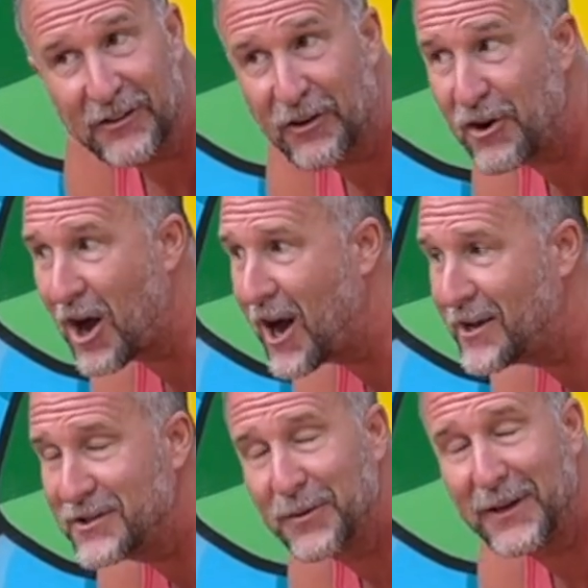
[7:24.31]
They're
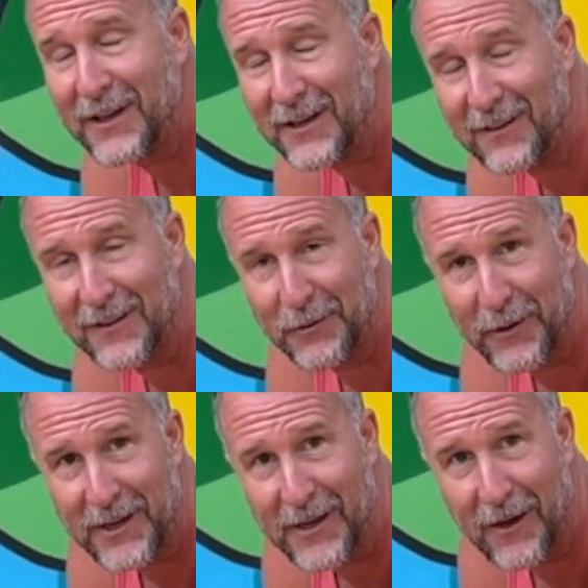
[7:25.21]
not doing anything
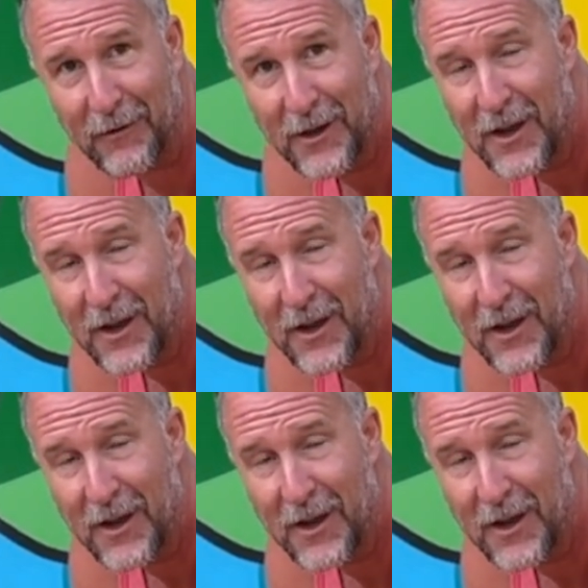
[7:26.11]
right now.